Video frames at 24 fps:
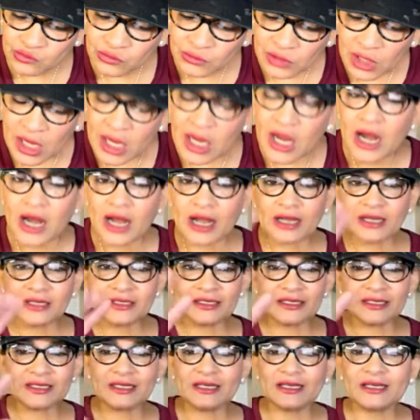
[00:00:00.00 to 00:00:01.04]
Hi,
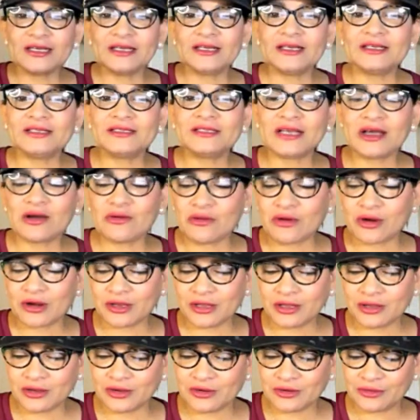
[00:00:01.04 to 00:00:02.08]
Denise. How are
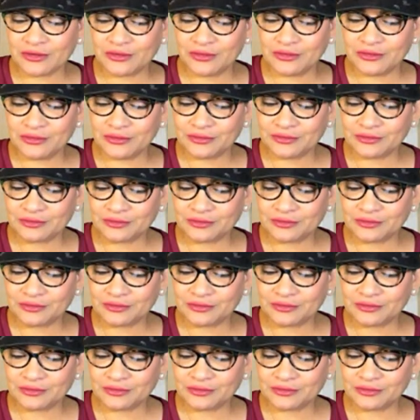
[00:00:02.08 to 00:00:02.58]
you?